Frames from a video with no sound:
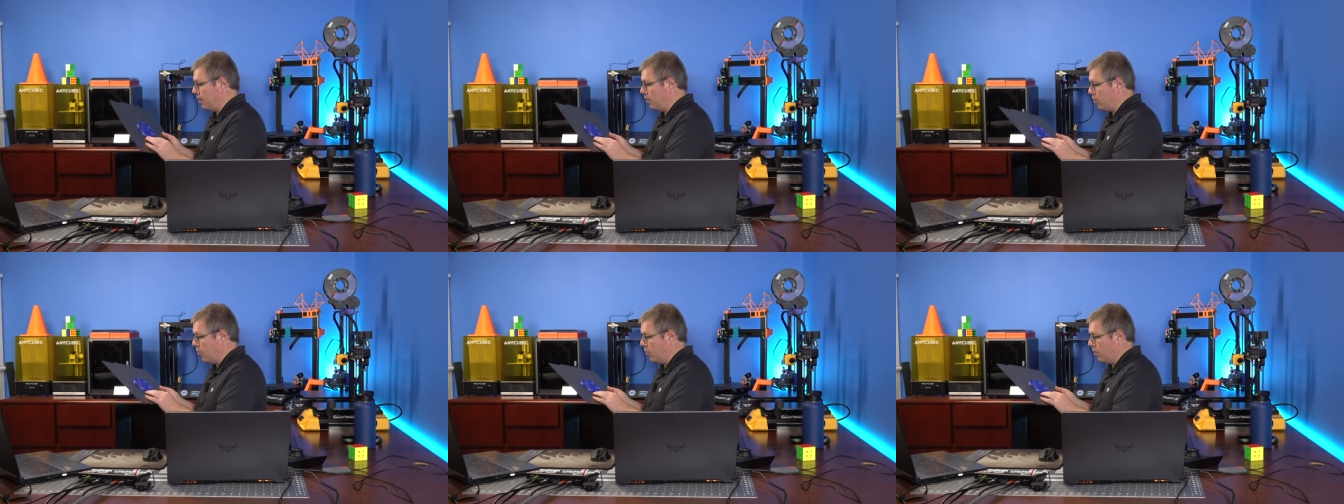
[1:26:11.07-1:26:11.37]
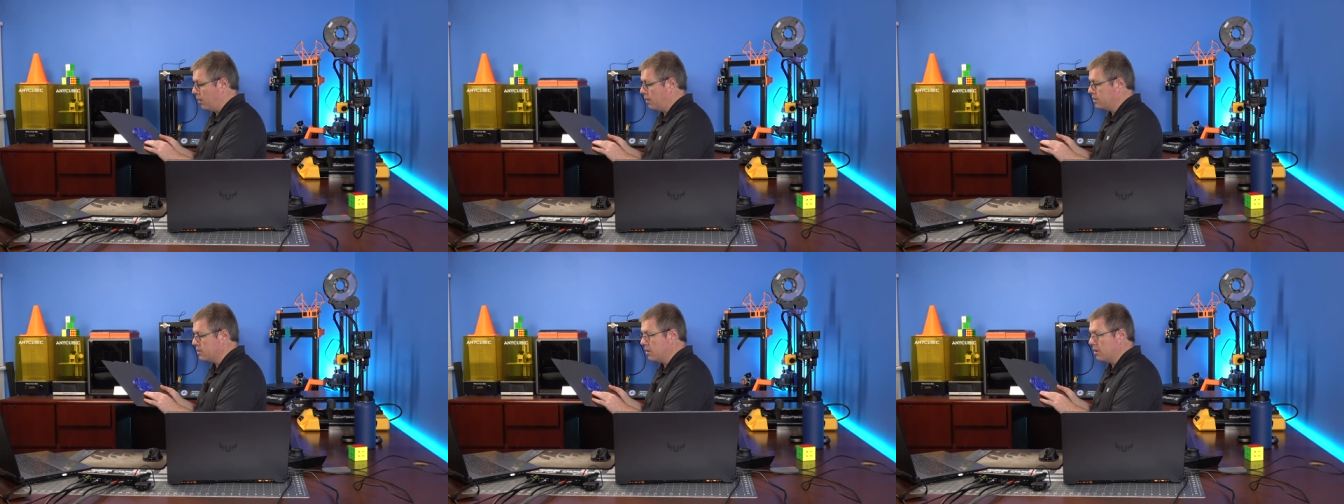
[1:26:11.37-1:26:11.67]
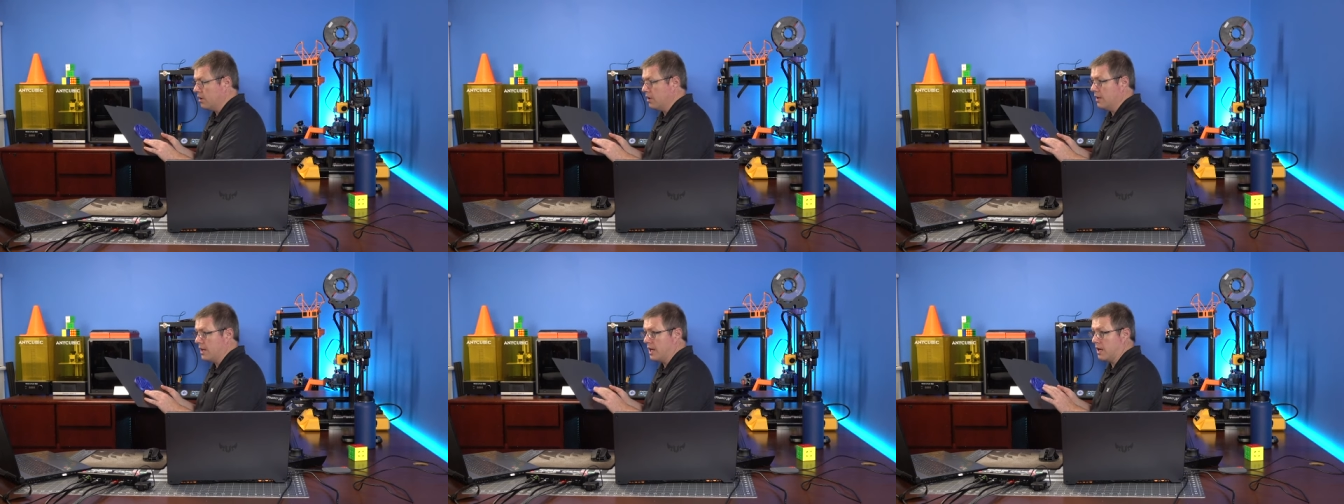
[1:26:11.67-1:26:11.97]
corners
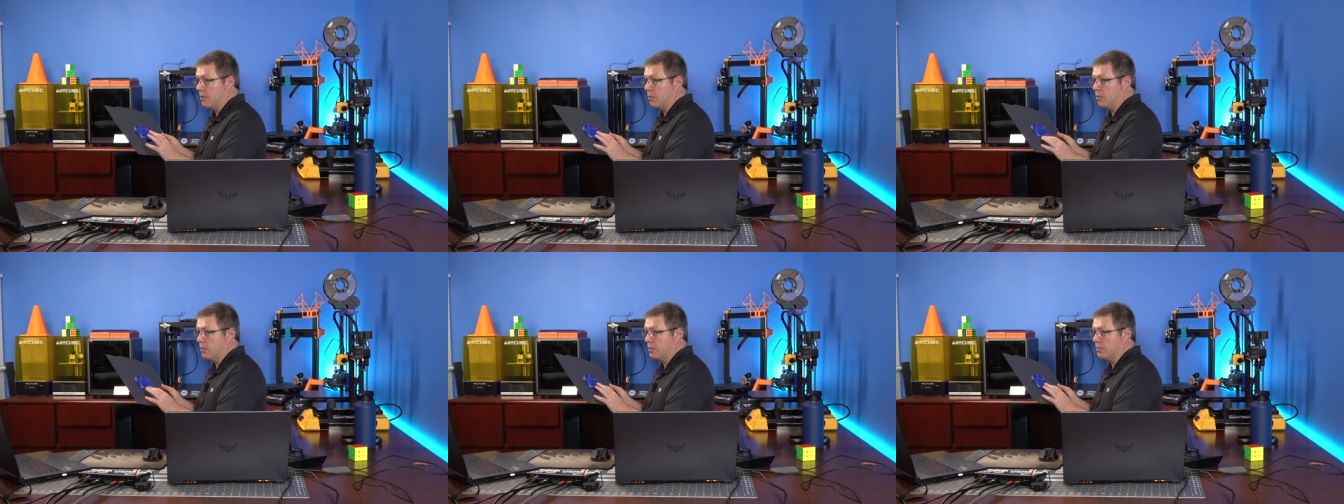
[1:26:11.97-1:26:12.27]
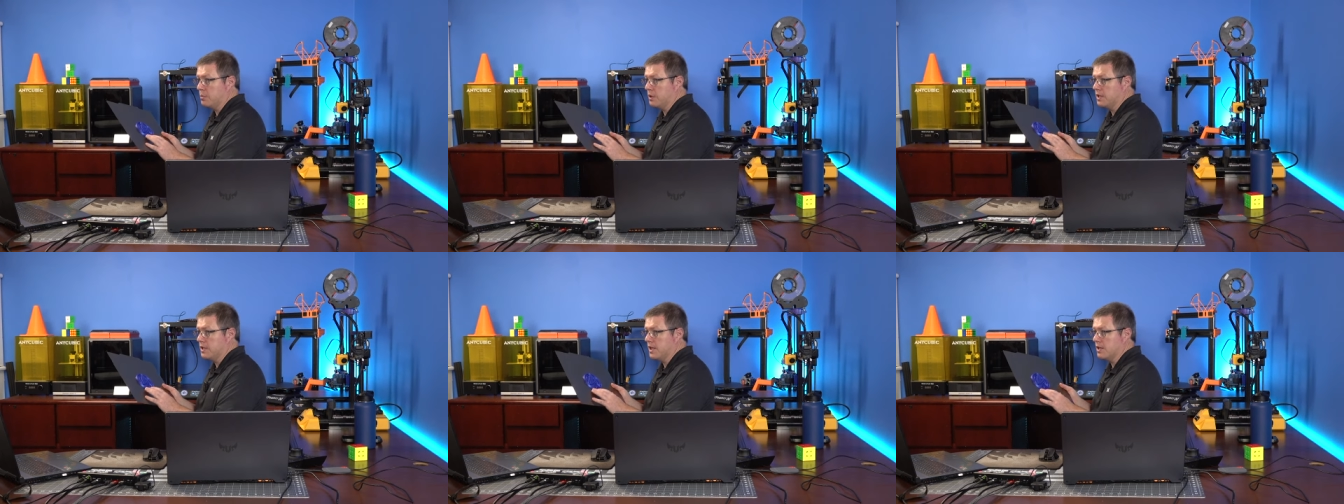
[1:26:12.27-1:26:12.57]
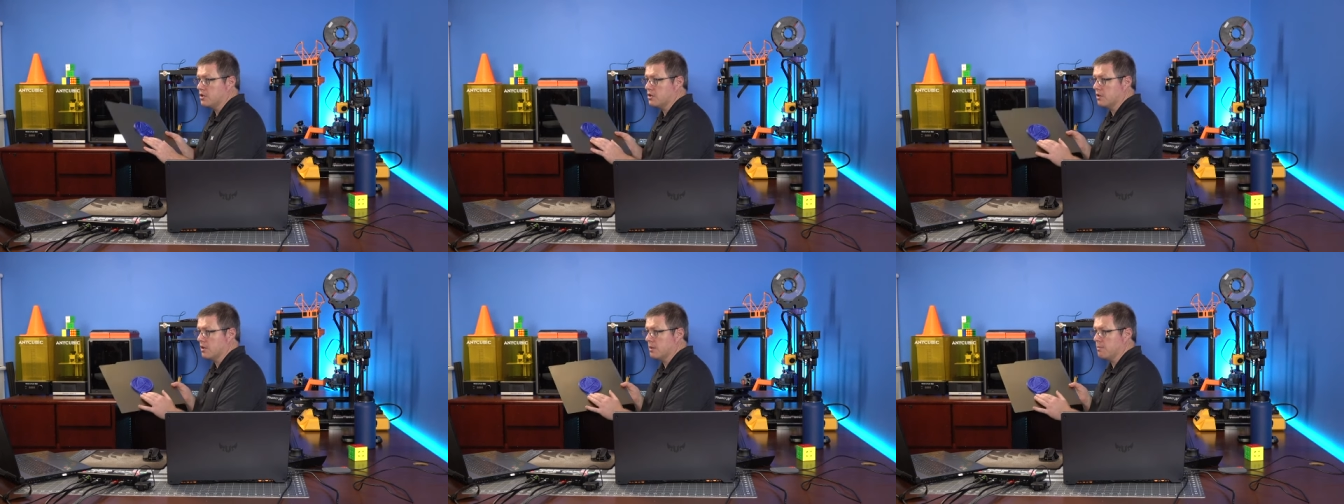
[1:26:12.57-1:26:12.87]
are that would
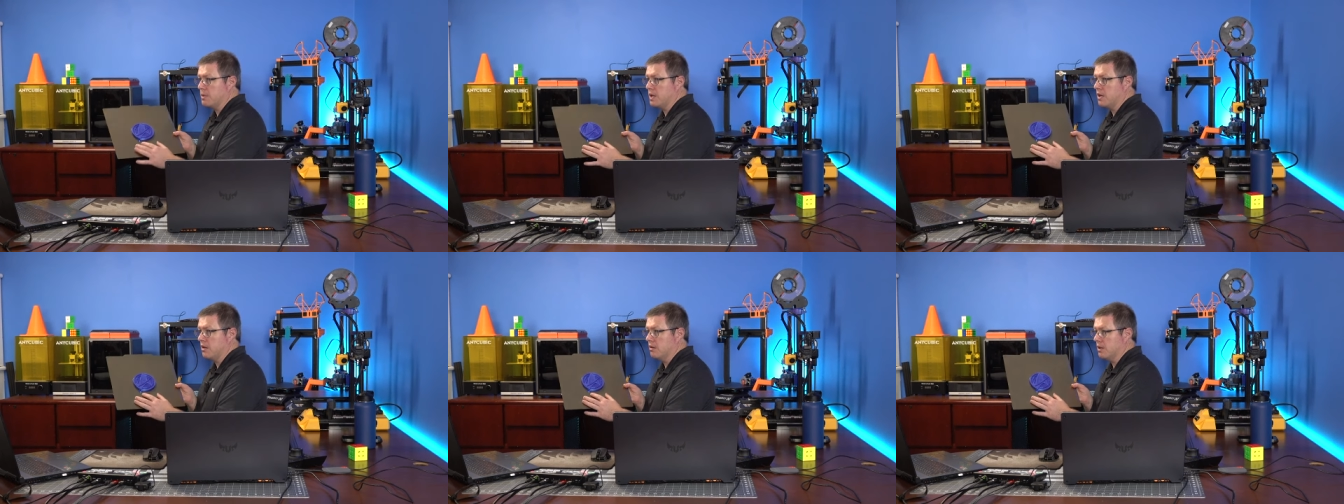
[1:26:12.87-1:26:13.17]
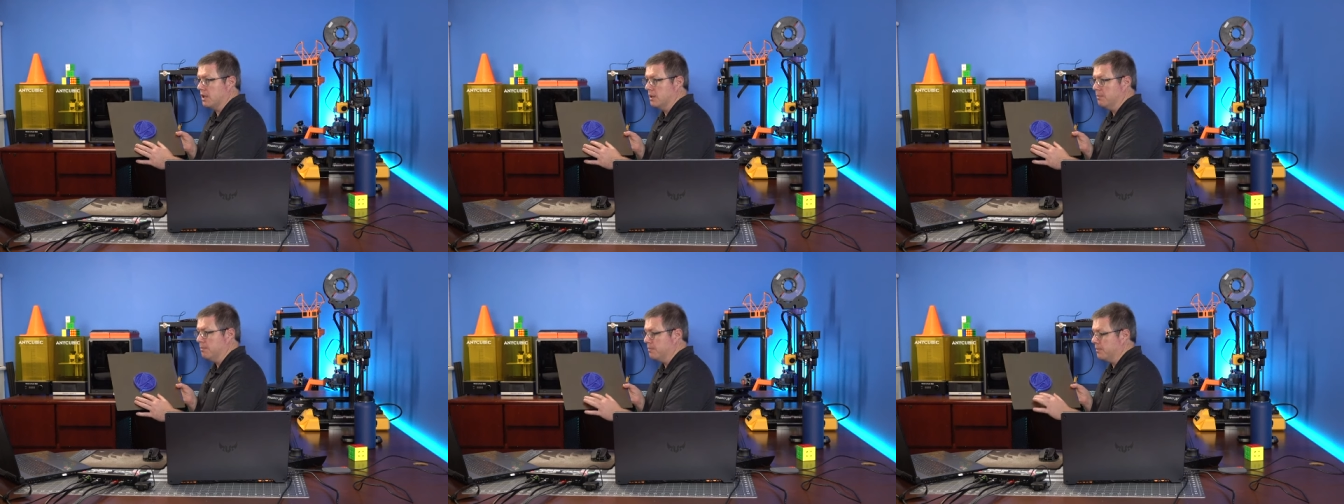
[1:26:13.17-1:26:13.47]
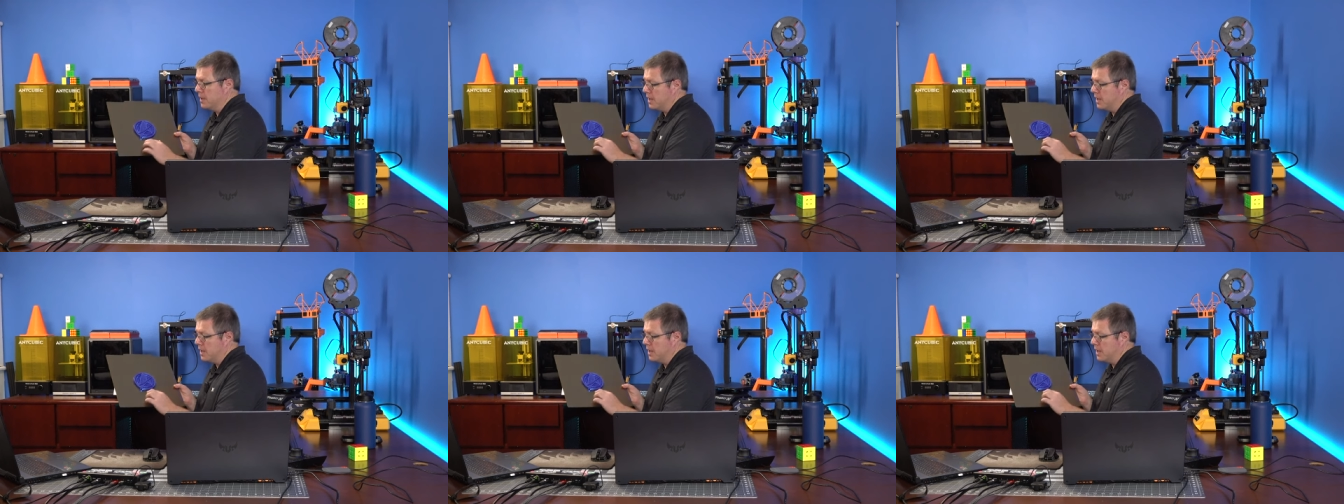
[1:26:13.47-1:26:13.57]
potentially peel up,